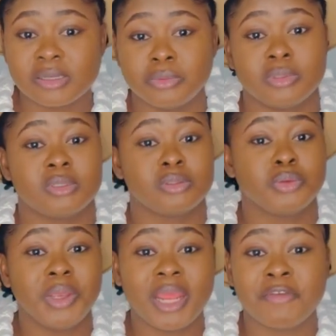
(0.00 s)
I was
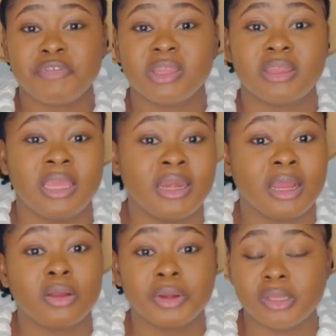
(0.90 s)
doing everything
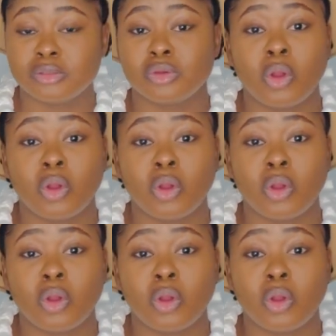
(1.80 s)
according to